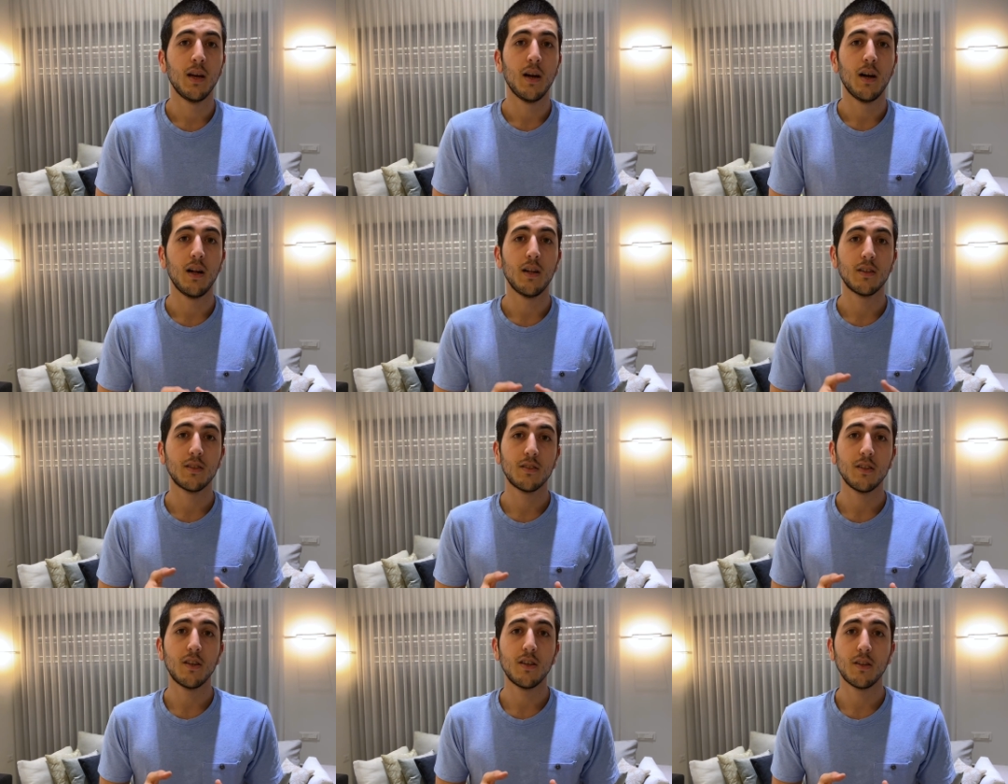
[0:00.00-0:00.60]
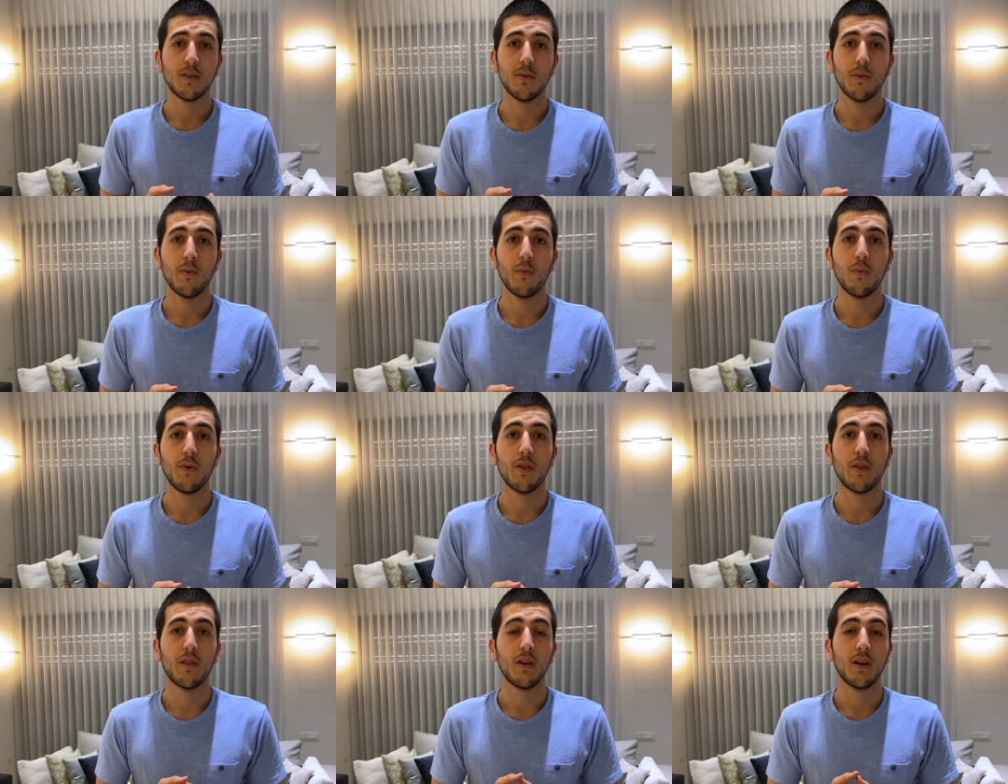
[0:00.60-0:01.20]
I'll start
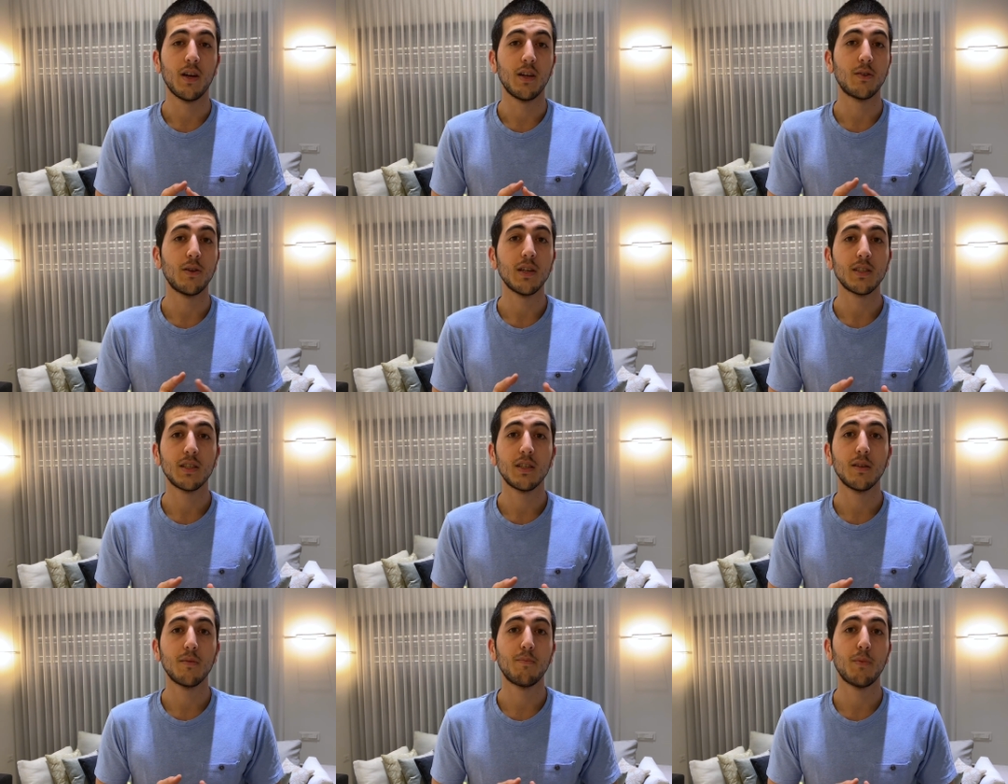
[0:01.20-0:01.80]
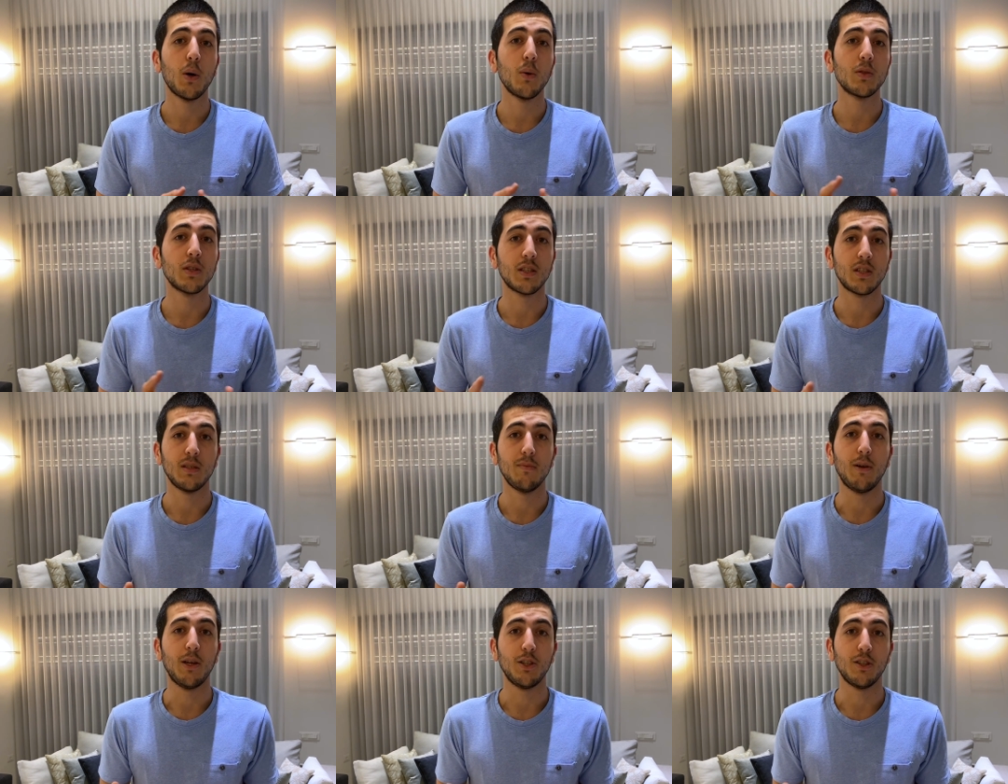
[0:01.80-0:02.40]
with addressing pose
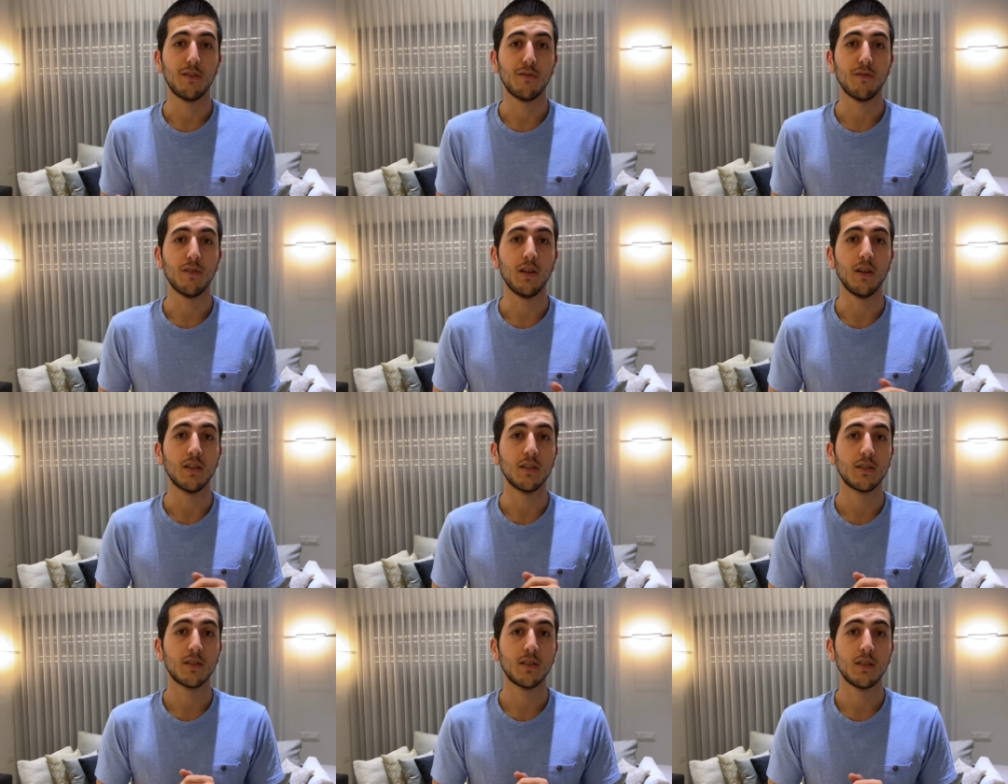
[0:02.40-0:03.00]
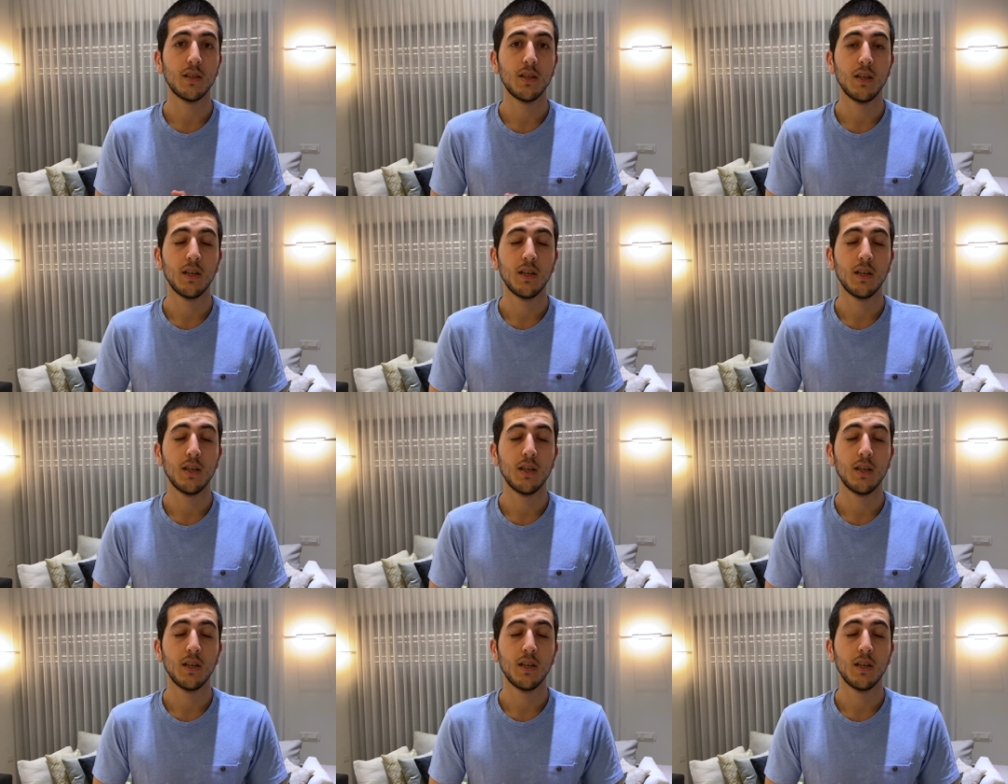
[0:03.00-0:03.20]
estimation files.